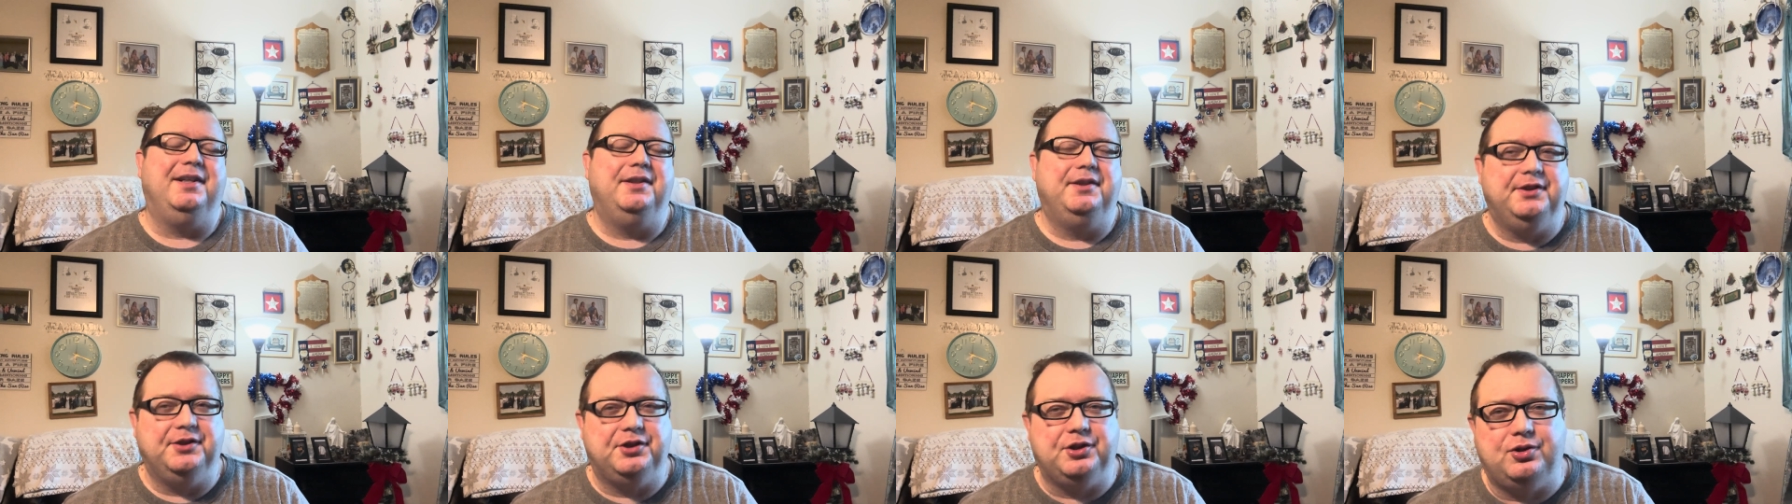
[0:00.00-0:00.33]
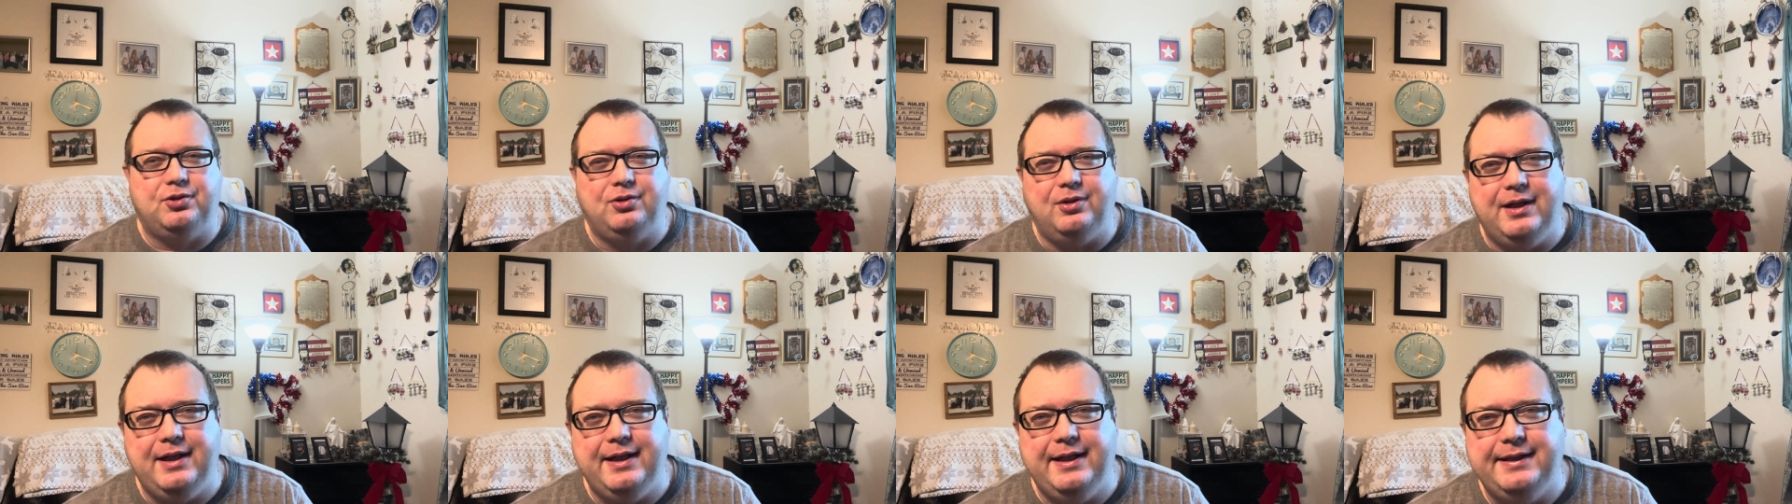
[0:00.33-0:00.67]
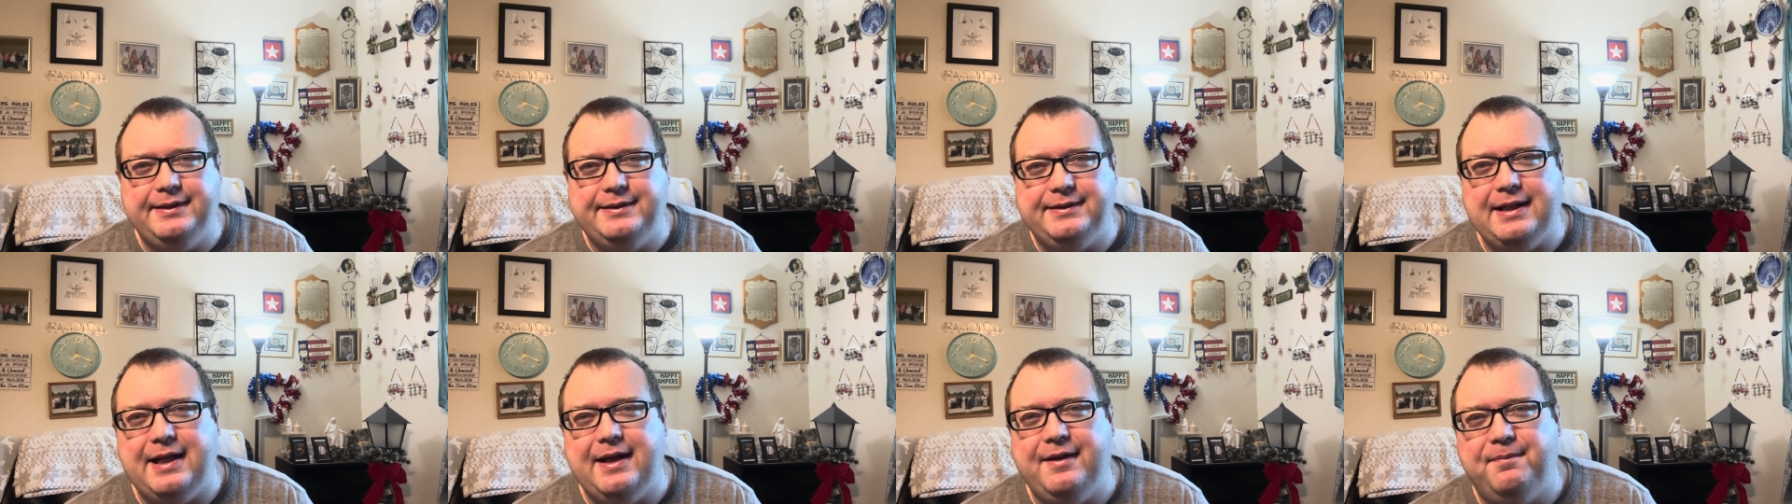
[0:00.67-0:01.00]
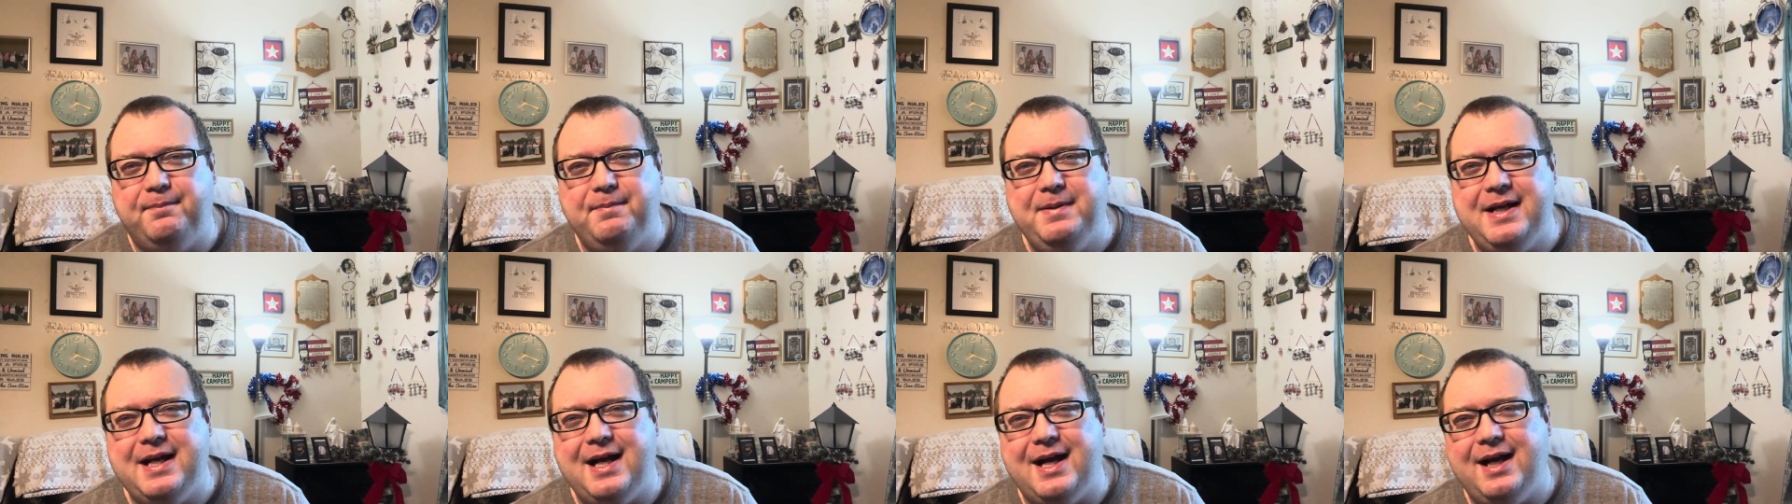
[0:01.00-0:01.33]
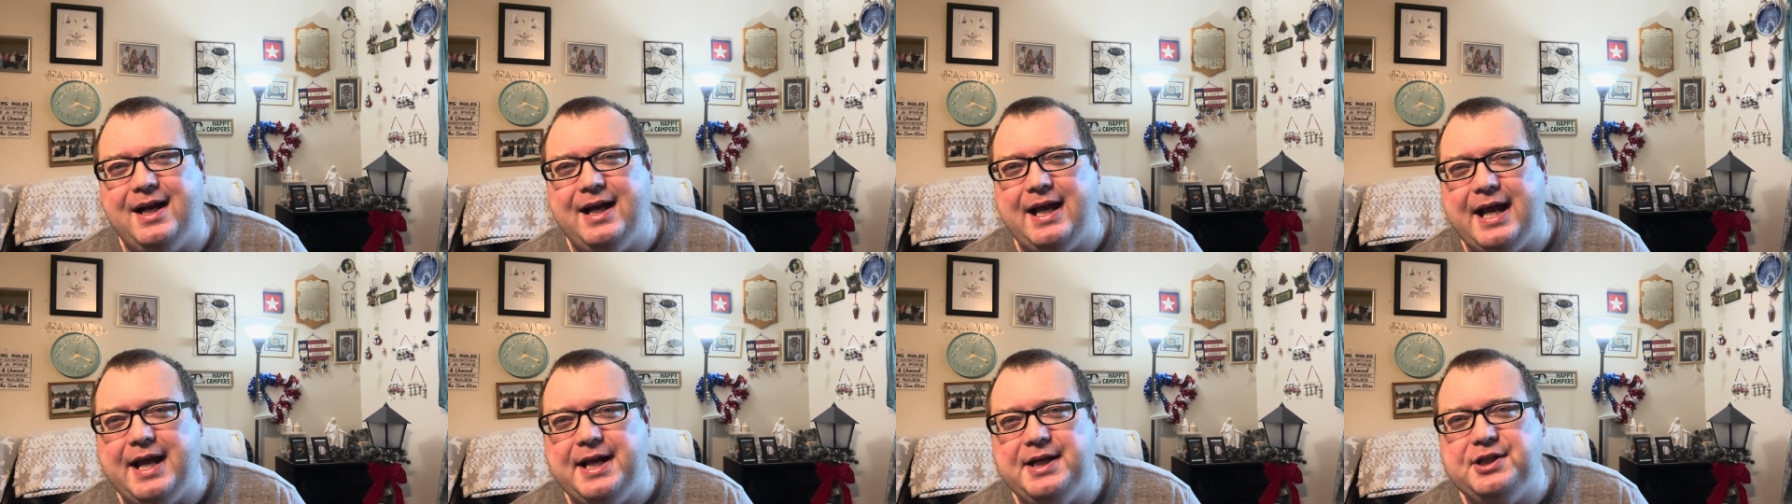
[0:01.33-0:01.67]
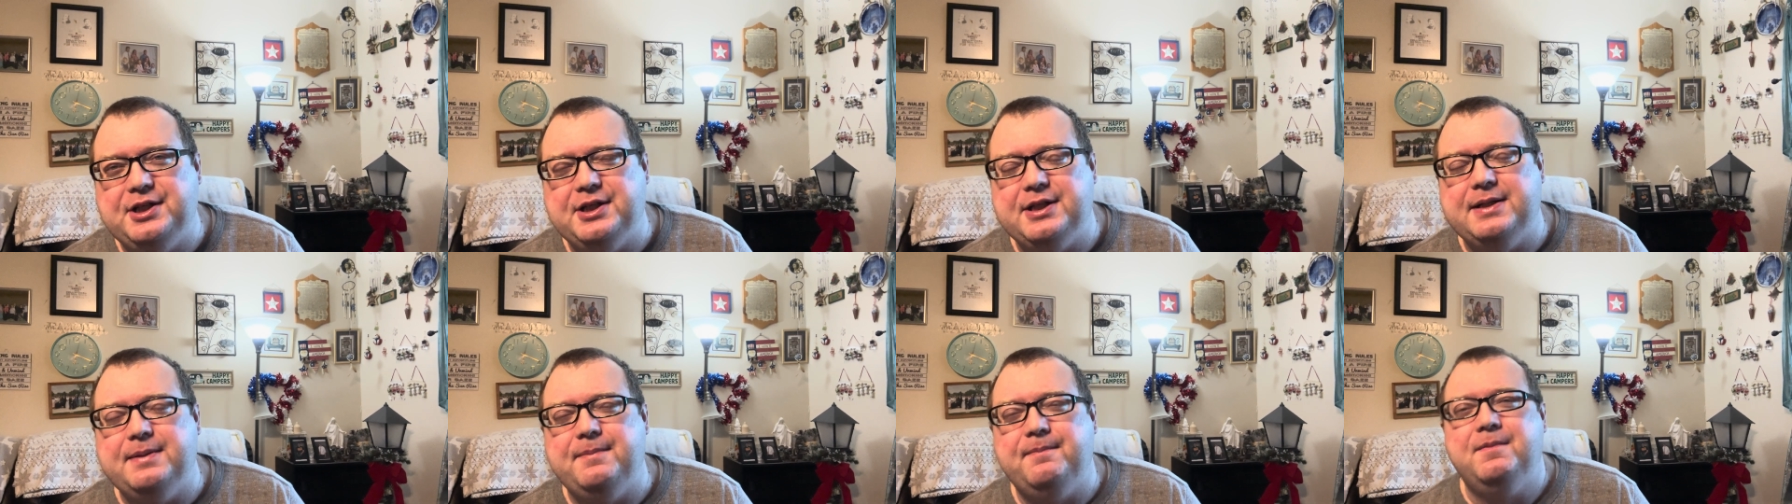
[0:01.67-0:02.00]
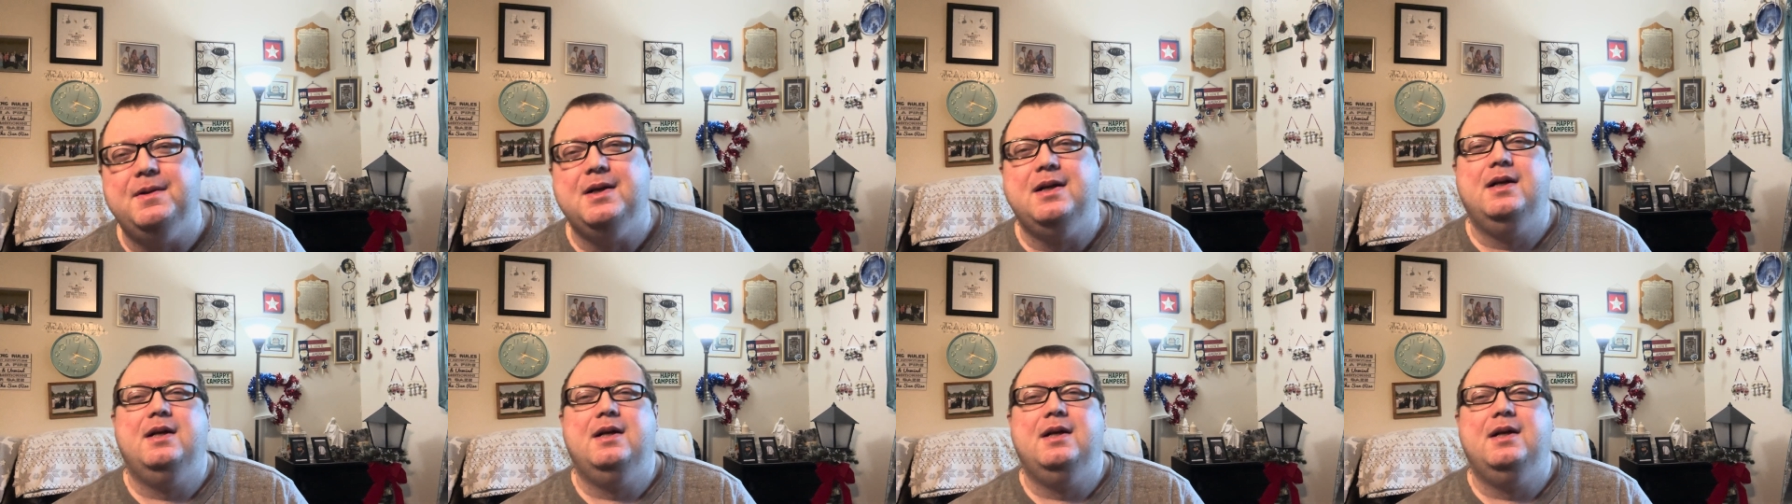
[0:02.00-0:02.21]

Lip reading: disgraced FBI agent.